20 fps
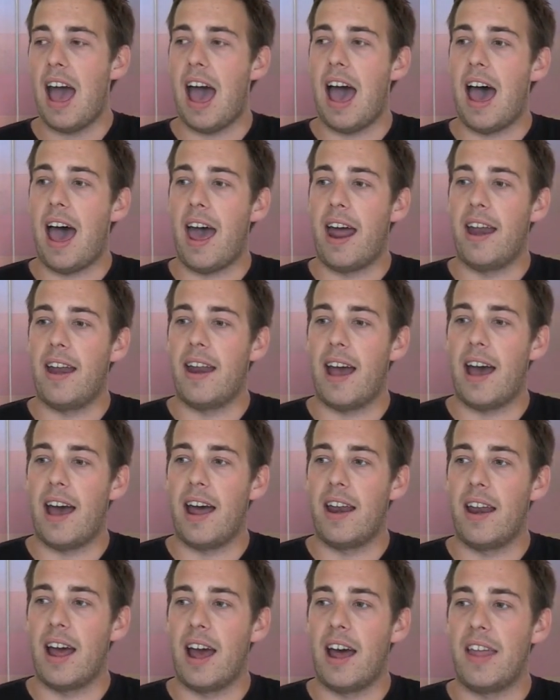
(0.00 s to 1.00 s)

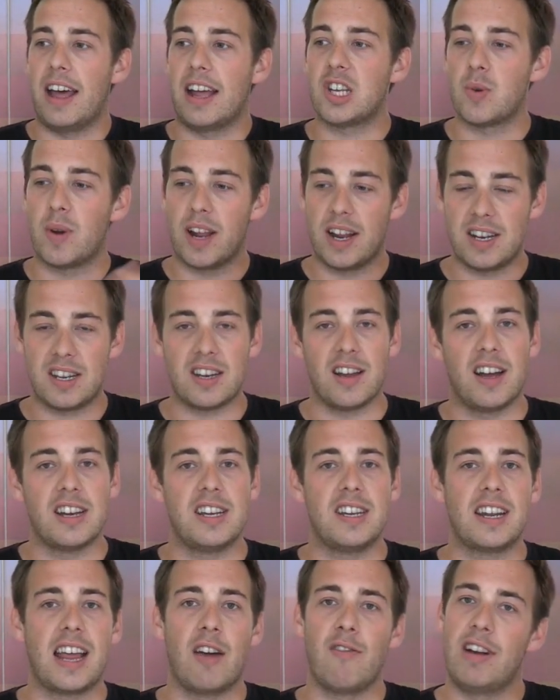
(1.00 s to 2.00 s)
And that's when I'd
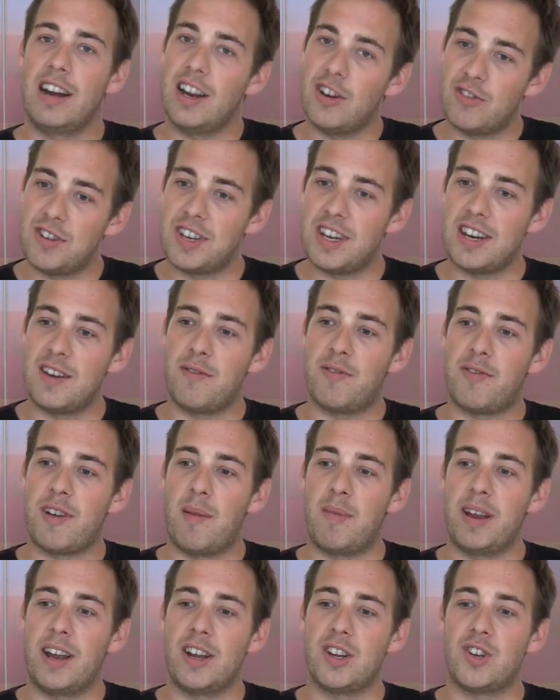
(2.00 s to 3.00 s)
started to get really interested in
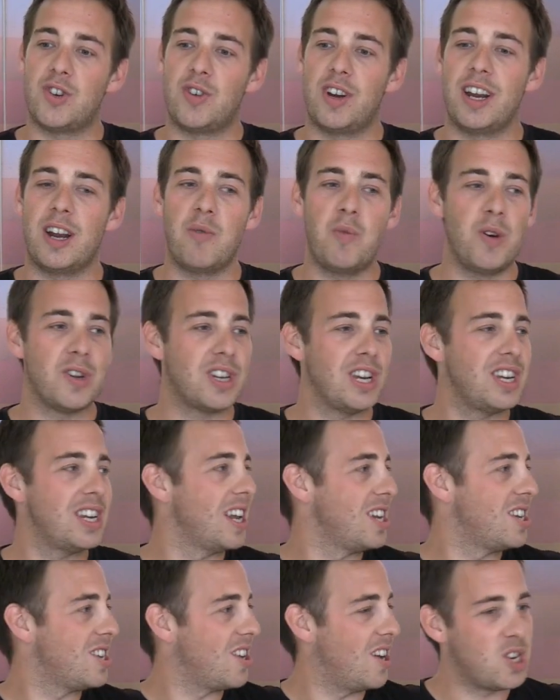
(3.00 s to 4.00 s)
family history. And it wasn't
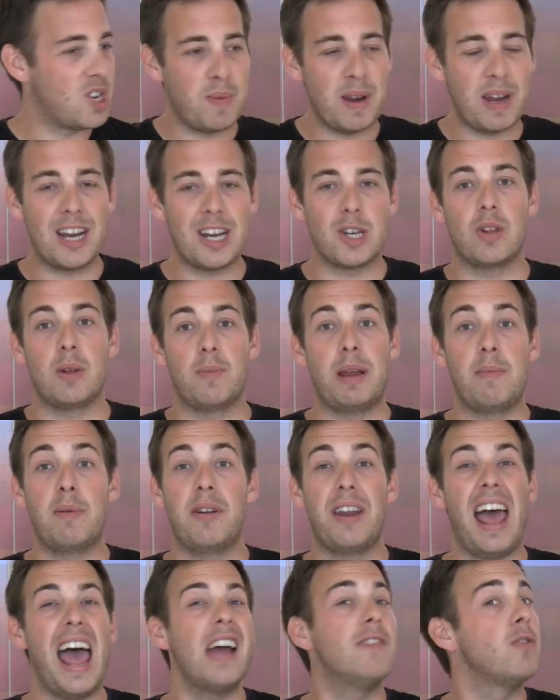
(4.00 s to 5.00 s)
until I started speaking to other
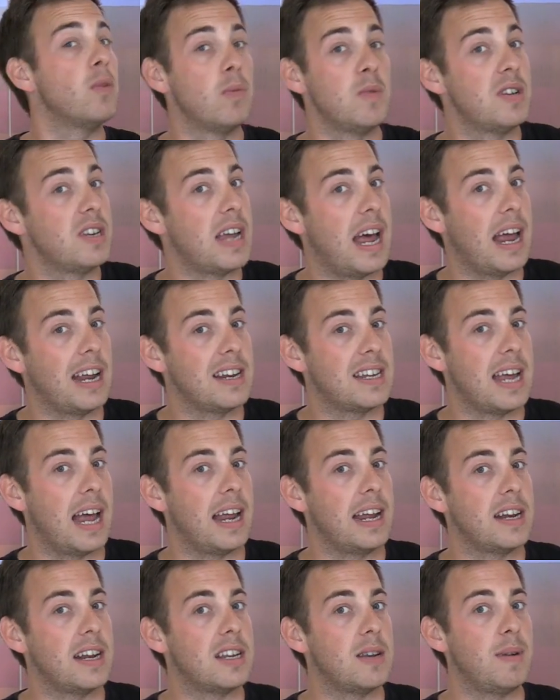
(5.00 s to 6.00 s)
people that everyone was
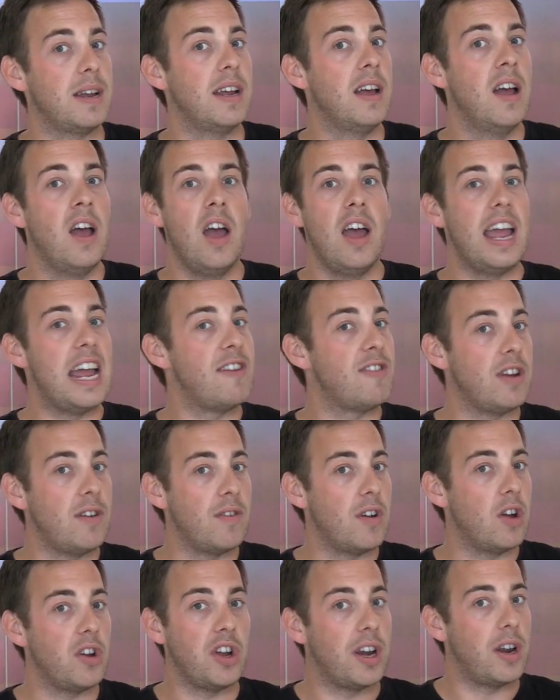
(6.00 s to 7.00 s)
telling to me, if
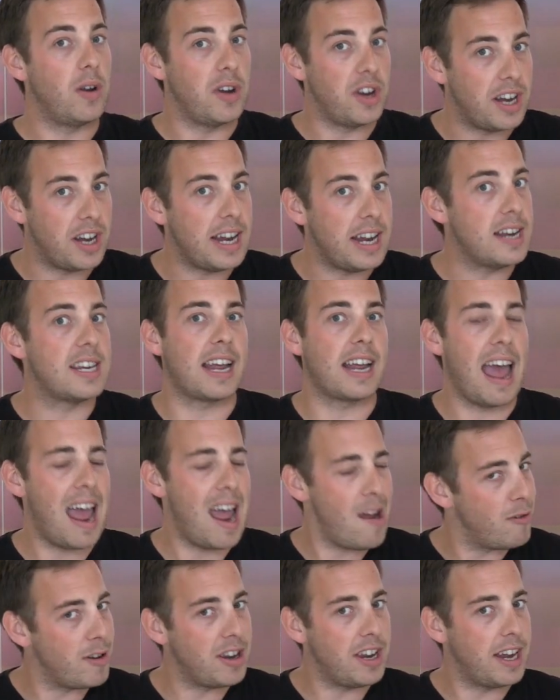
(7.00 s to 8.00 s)
you need to get
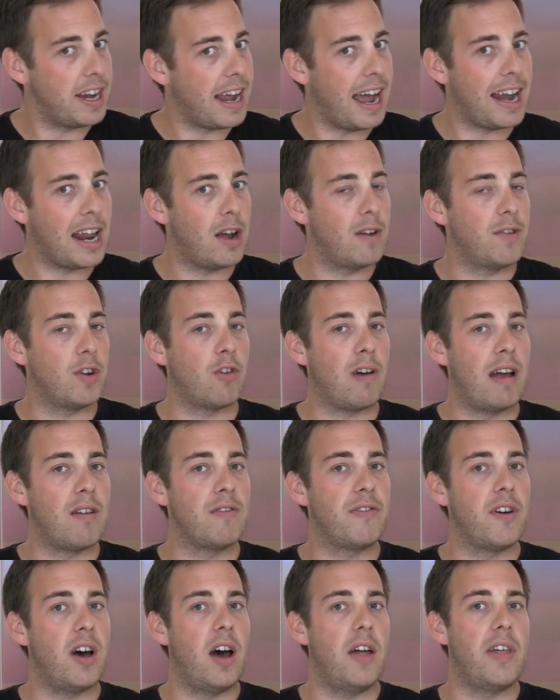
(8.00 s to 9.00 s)
everything you can out of your
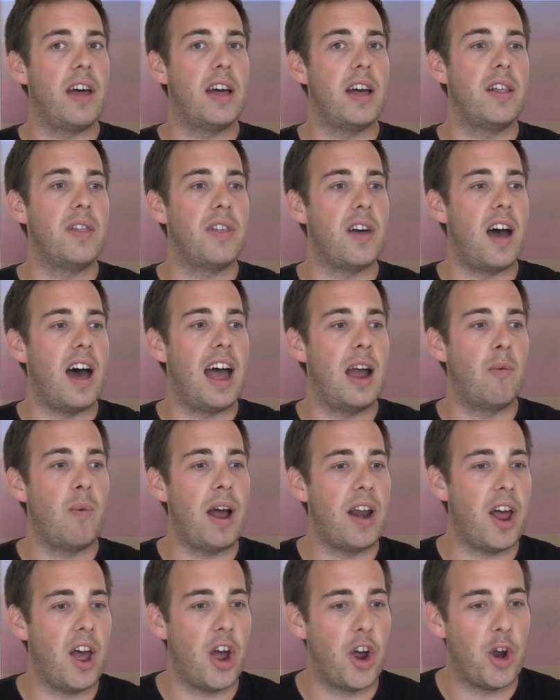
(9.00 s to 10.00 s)
grandfather, that I
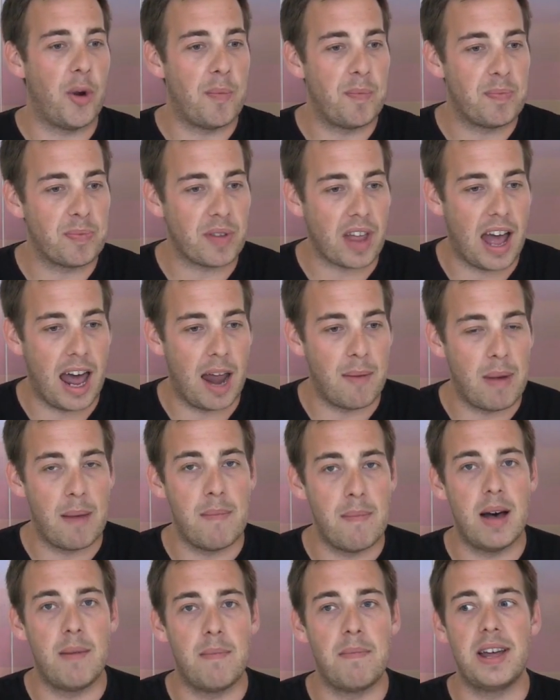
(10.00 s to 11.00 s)
went home and my
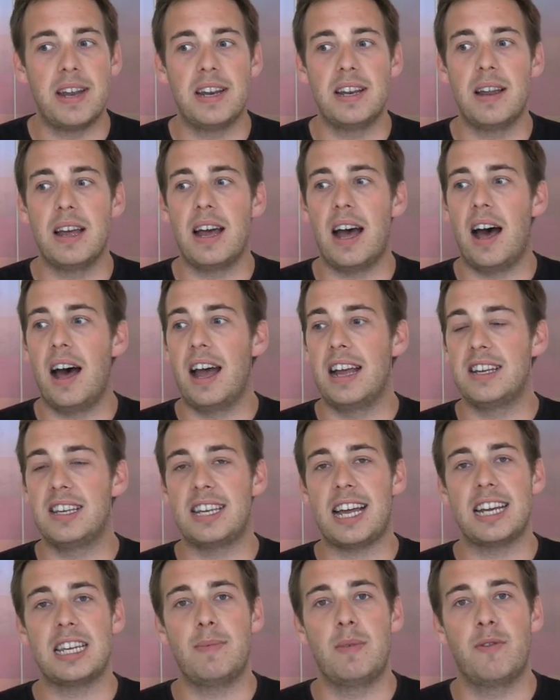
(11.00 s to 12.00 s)
mum and I
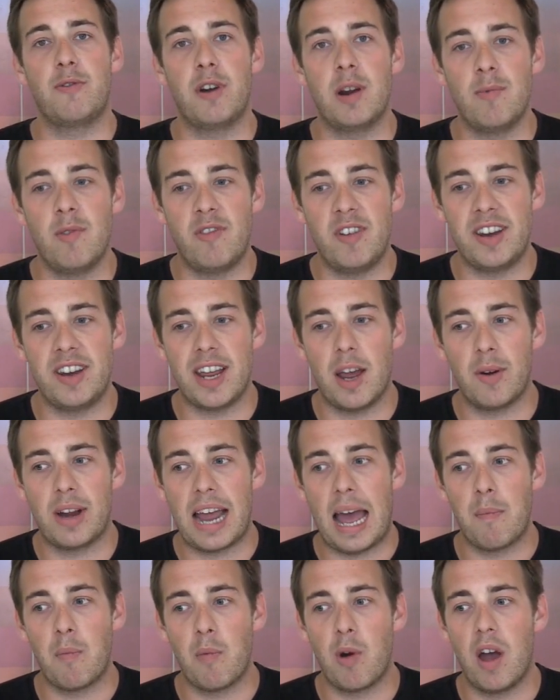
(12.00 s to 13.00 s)
sat him in front of a video
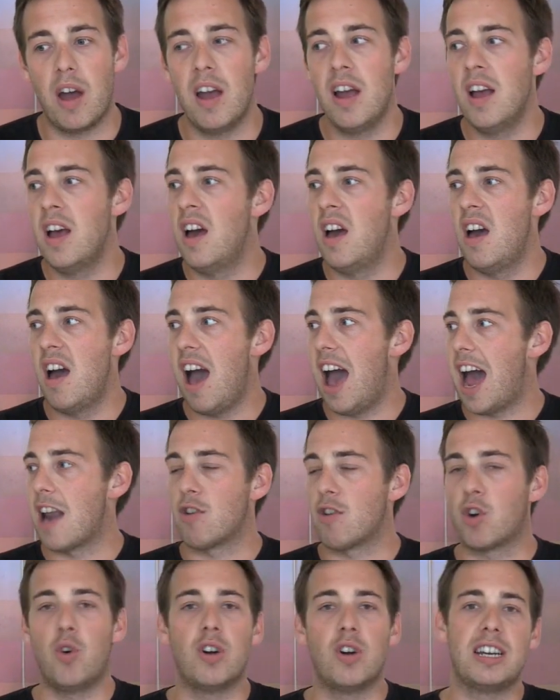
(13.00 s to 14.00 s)
camera and
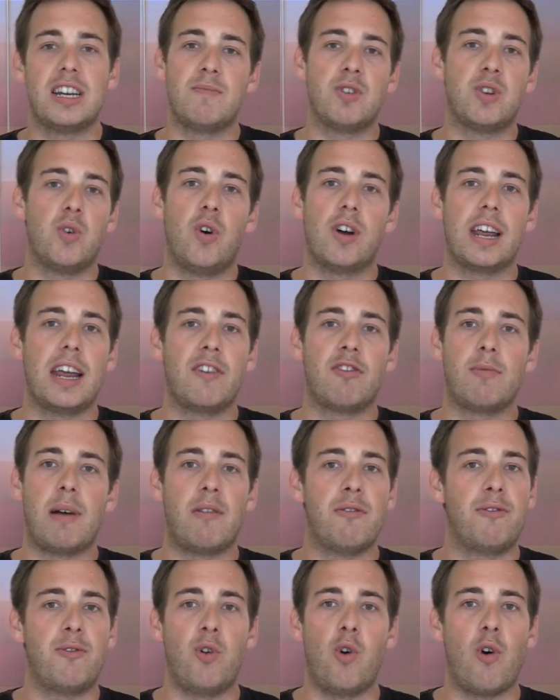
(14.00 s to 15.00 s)
recorded him talking for
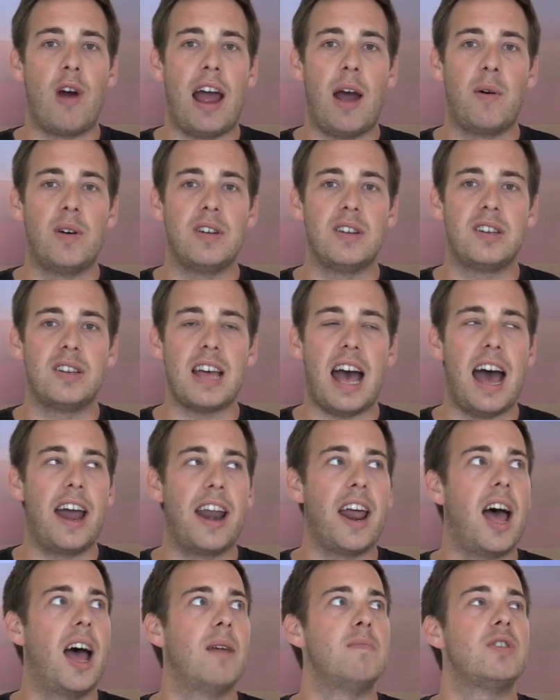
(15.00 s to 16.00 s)
about 4 hours.
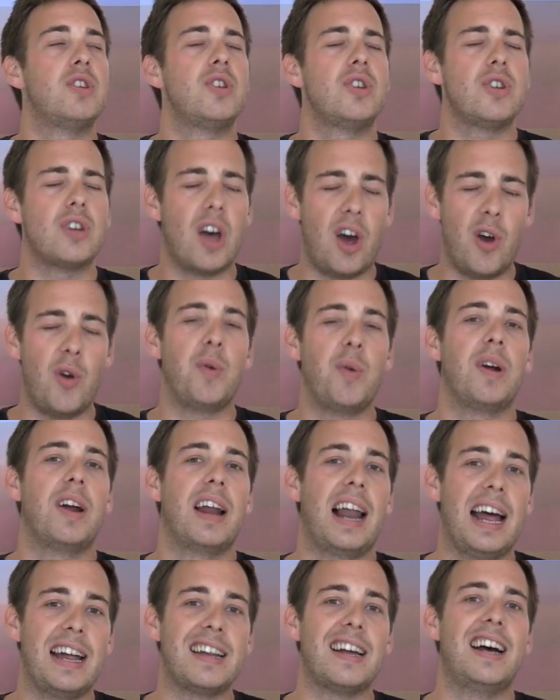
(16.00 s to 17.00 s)
And I'm so
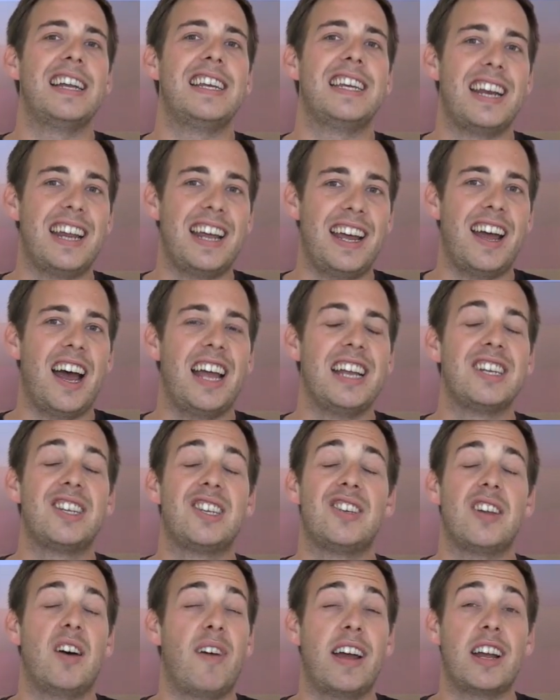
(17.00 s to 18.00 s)
glad I did it. It's
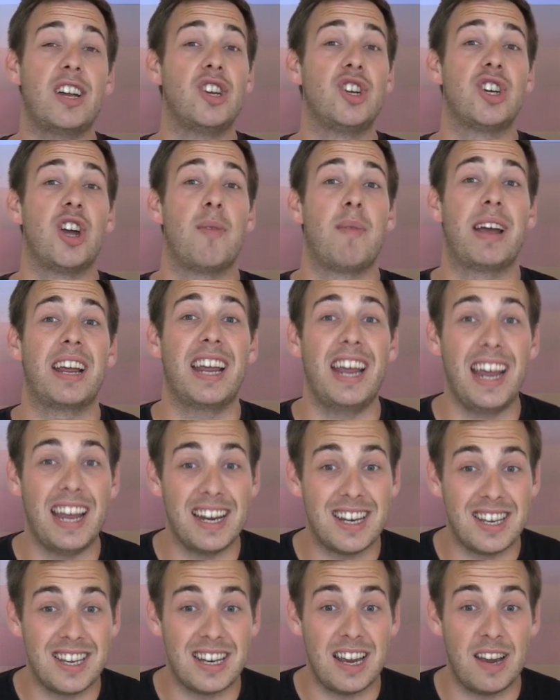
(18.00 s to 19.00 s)
stuff I can show my
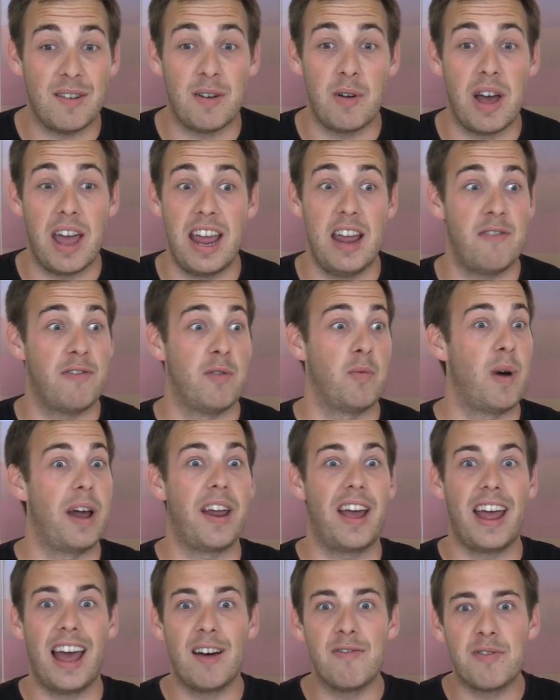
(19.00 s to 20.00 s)
kids if and when
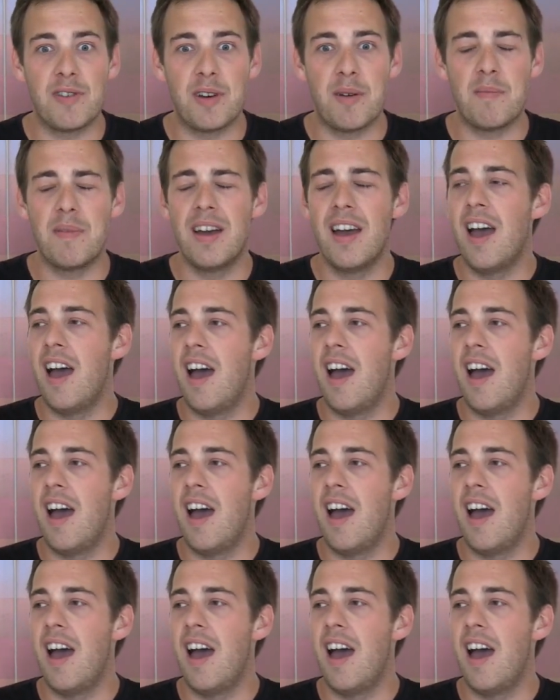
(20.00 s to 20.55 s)
I have them.